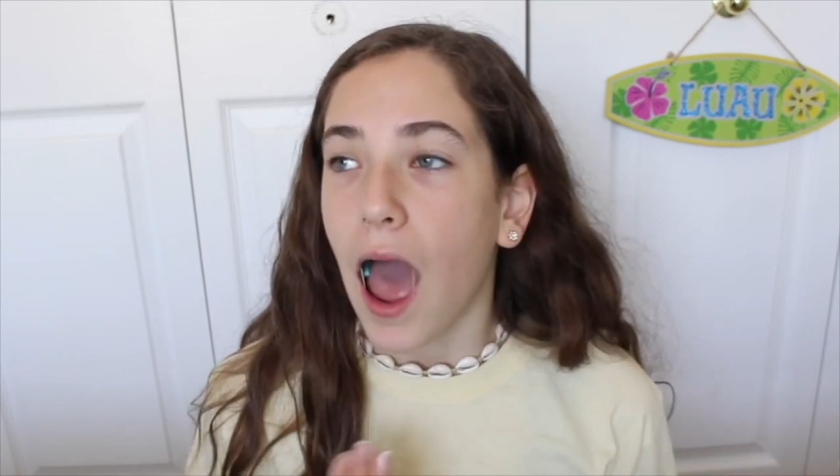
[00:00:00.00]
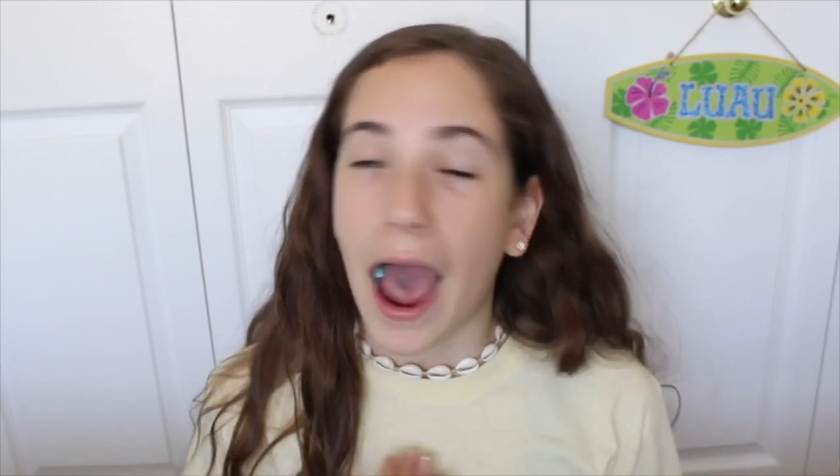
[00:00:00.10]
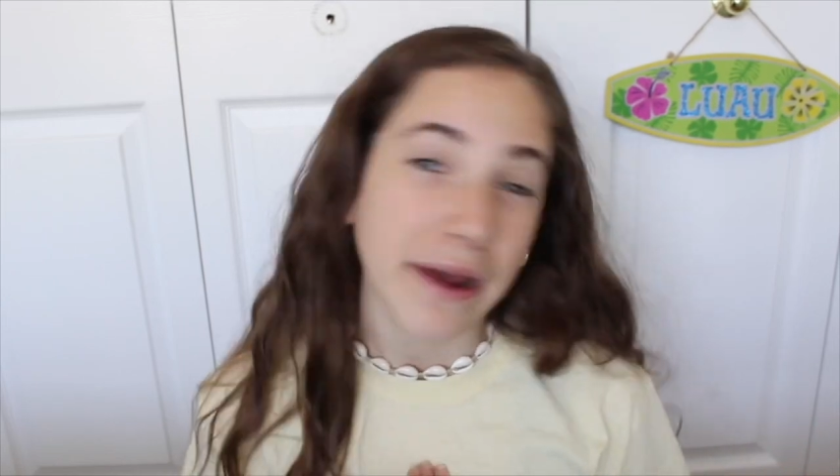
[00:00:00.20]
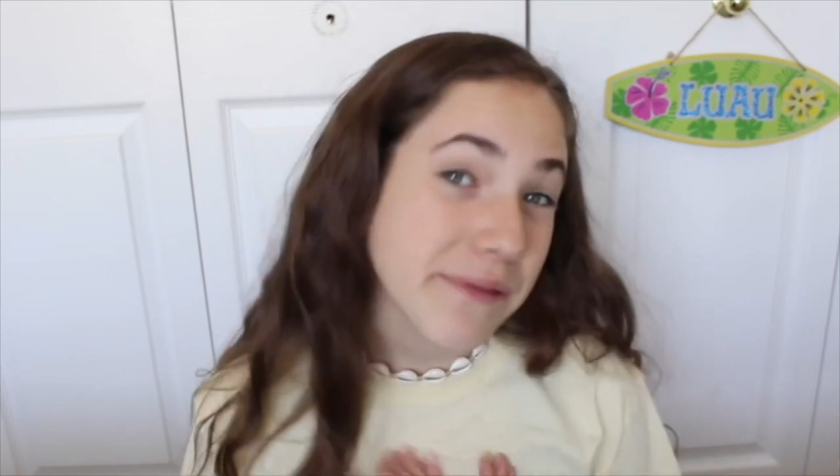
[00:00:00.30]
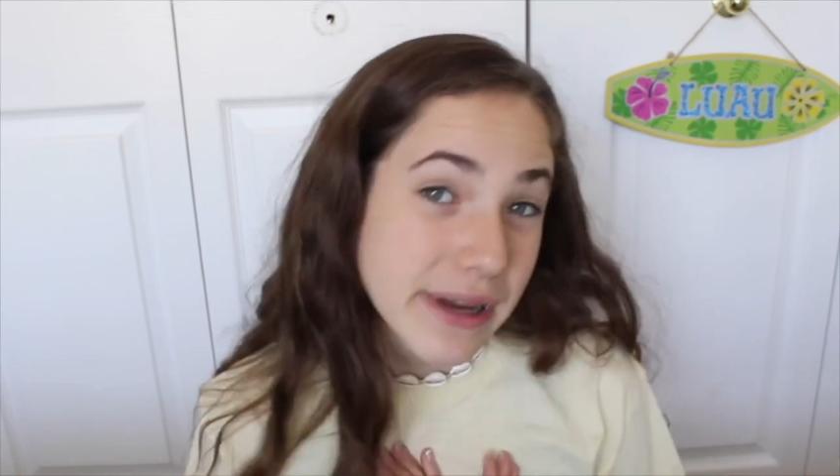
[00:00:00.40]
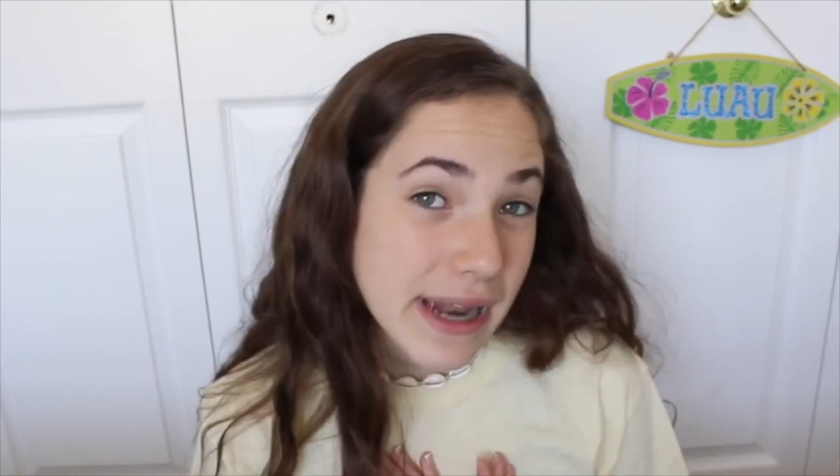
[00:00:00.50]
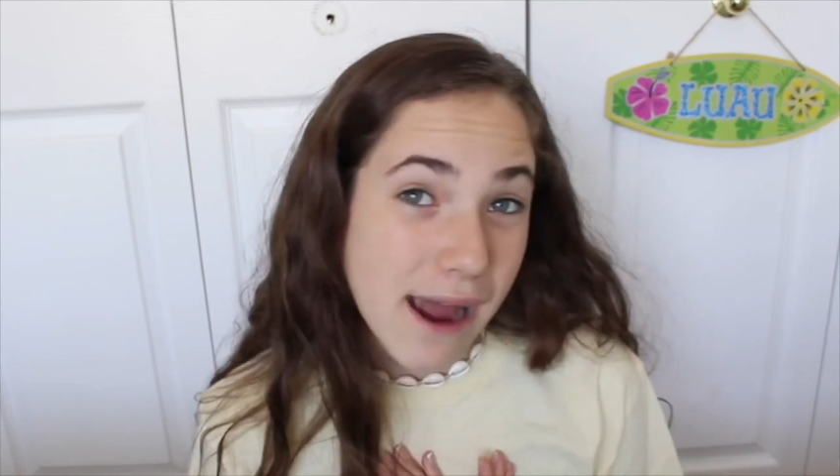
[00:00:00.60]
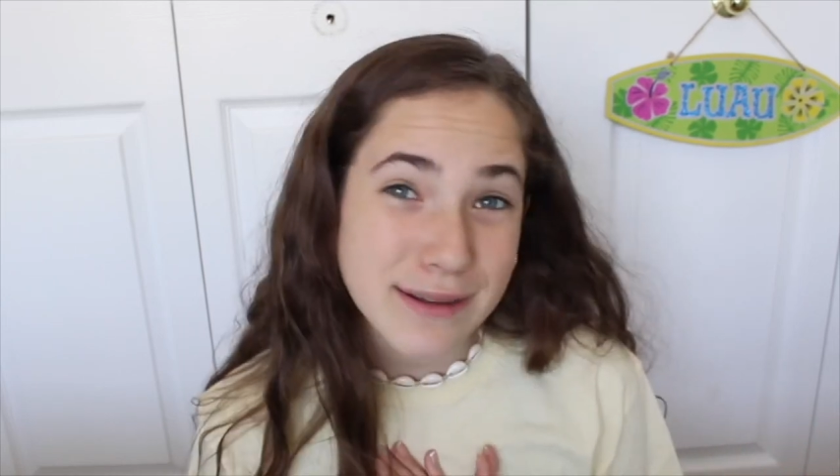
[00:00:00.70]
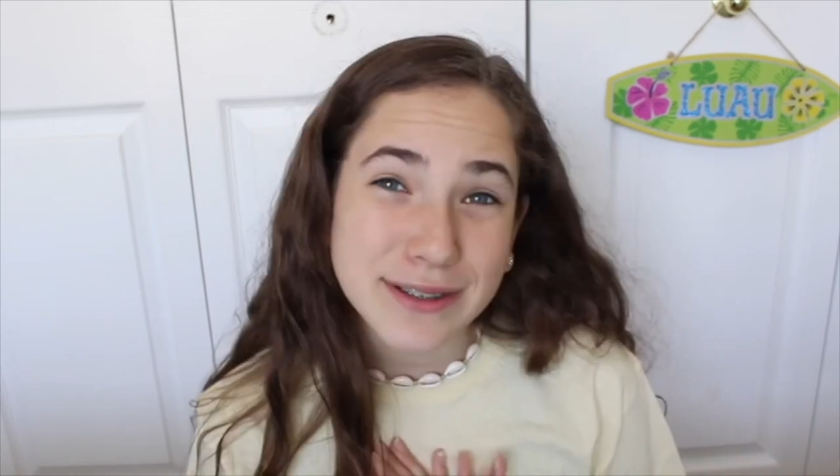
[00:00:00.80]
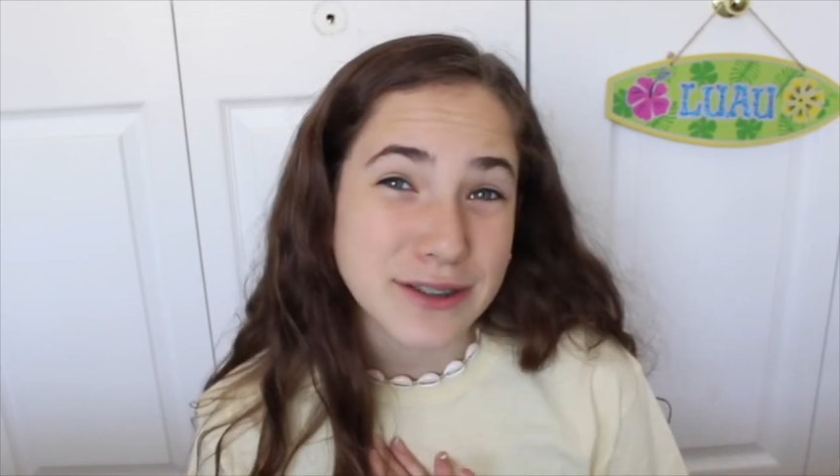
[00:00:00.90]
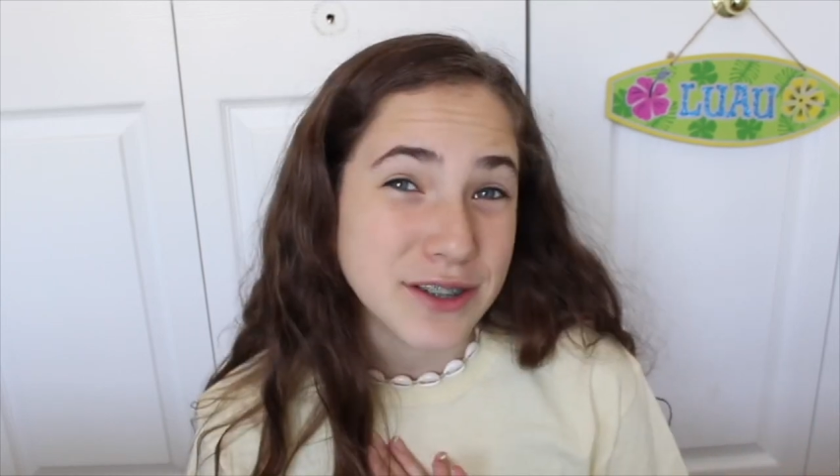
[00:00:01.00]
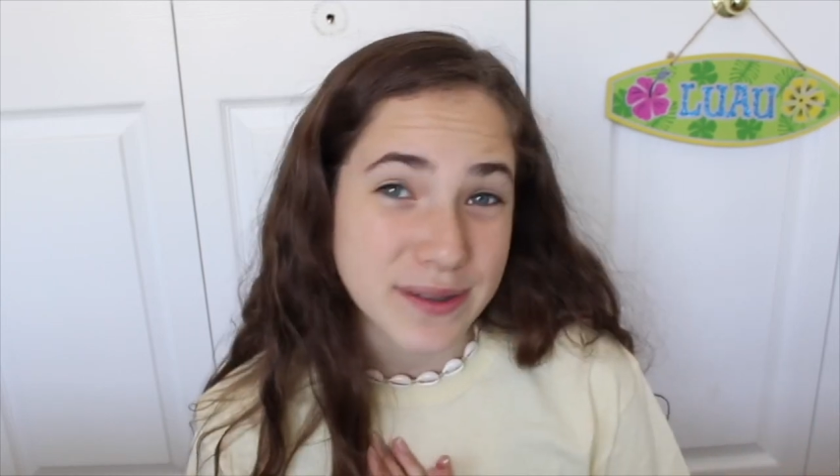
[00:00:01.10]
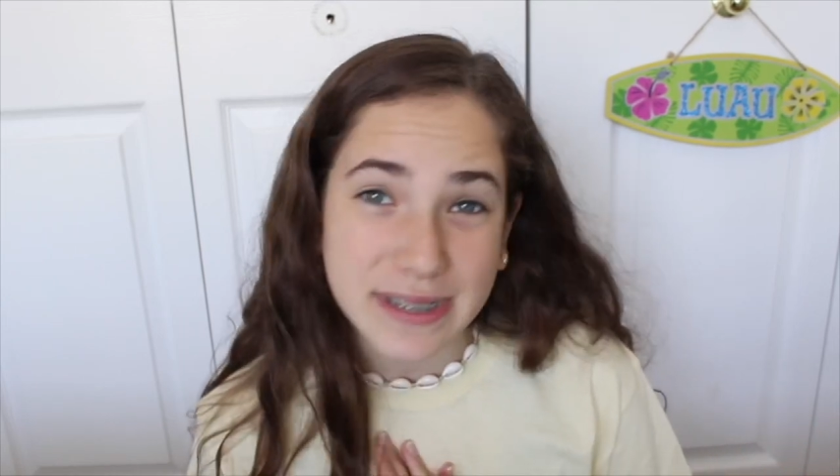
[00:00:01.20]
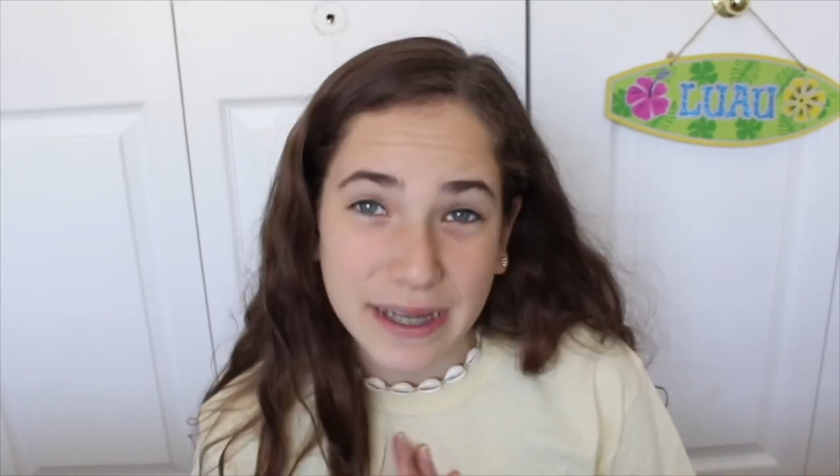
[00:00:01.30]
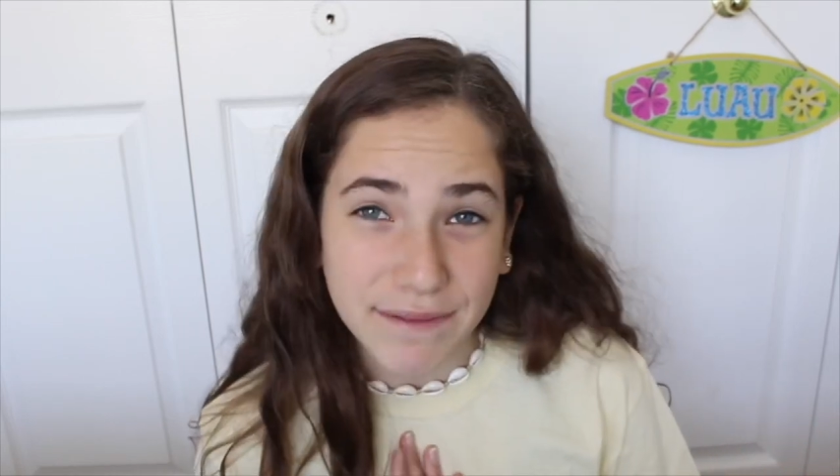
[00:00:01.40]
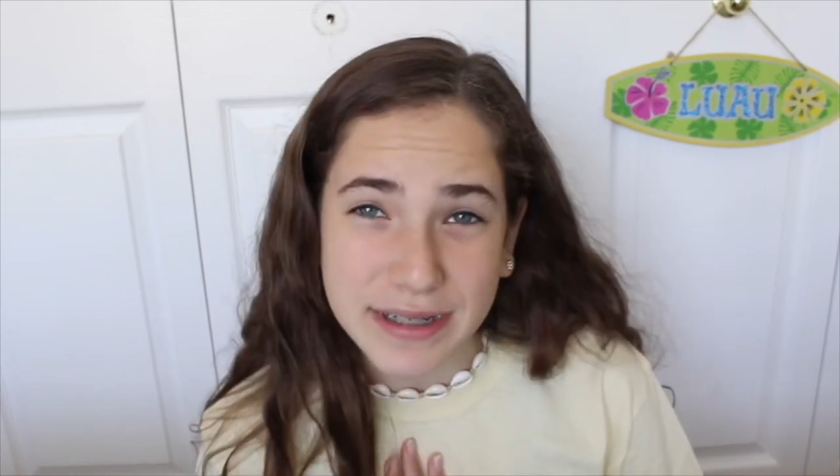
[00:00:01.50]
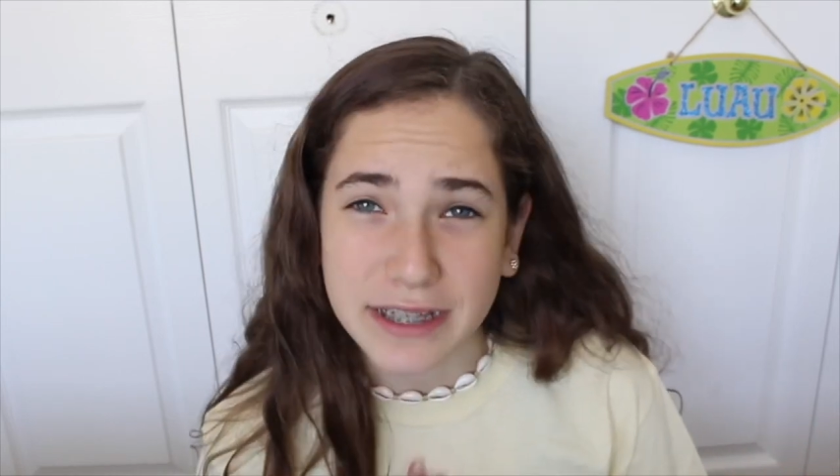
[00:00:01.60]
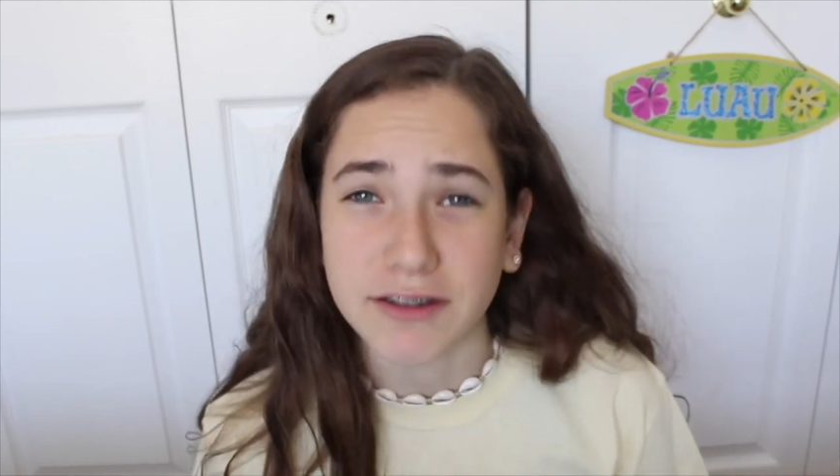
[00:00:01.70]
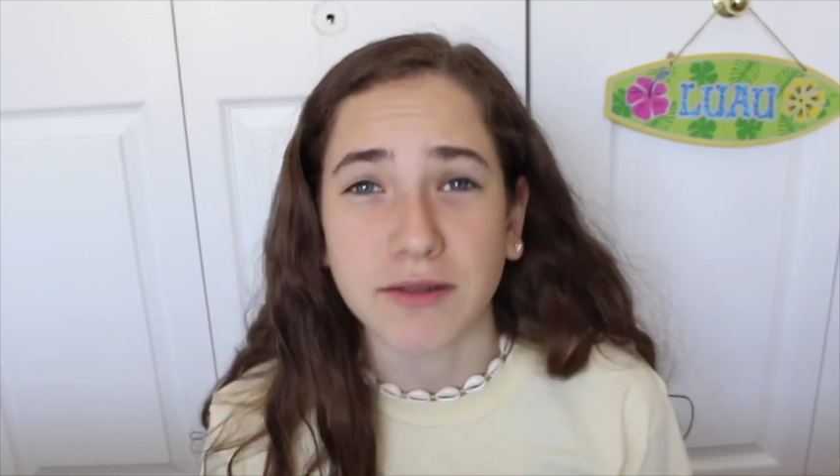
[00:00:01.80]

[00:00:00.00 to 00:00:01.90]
I don't get out until June 17th,